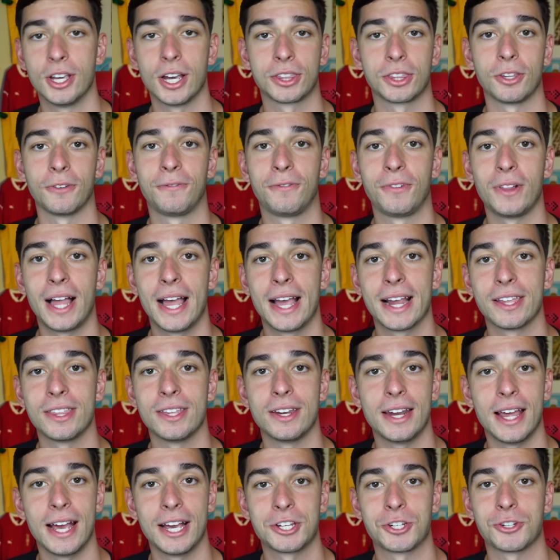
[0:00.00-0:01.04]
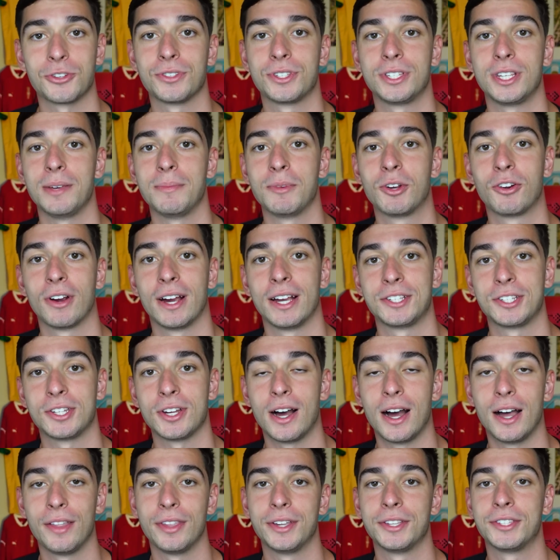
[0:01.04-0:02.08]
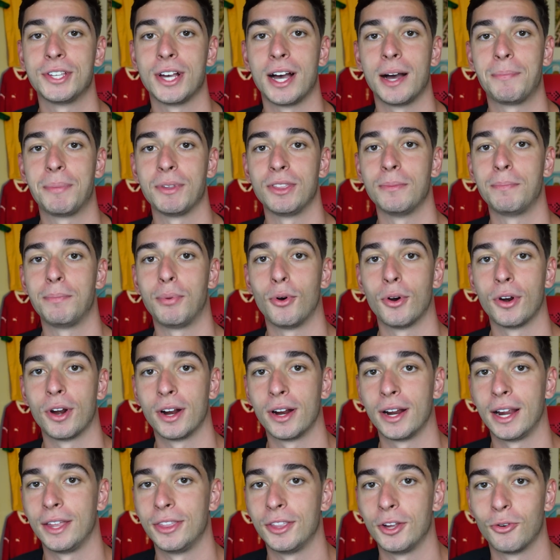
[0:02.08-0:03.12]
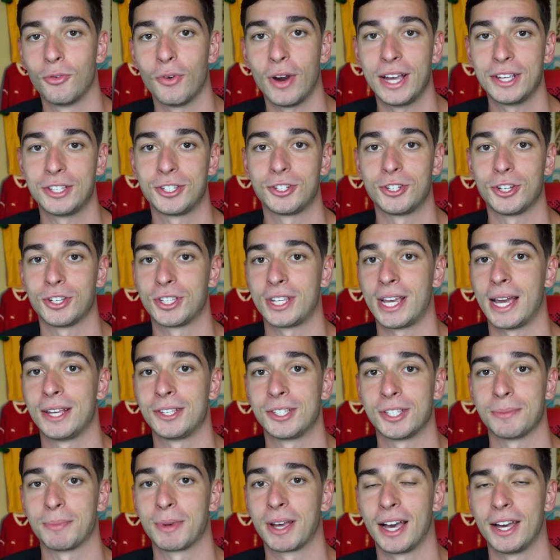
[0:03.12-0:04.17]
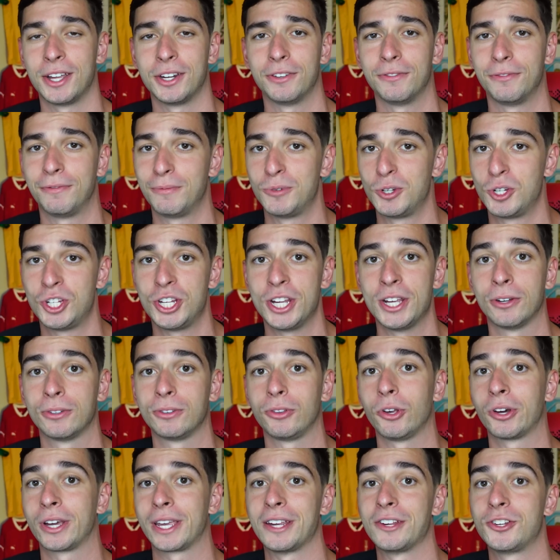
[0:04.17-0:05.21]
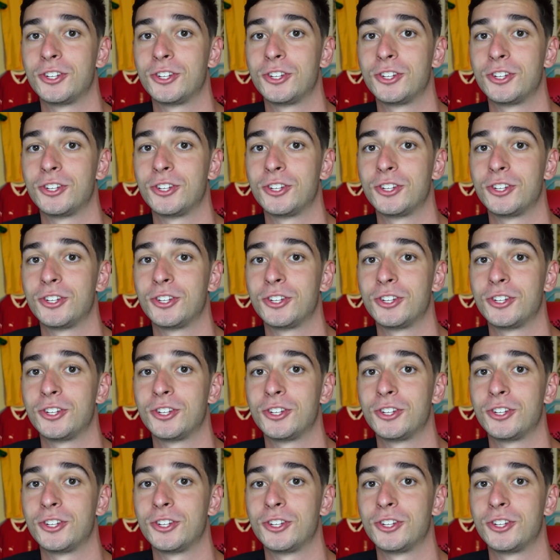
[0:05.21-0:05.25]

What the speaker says: got the flag and the national team crest on the top of the border, and the rest just has some kind of shield looking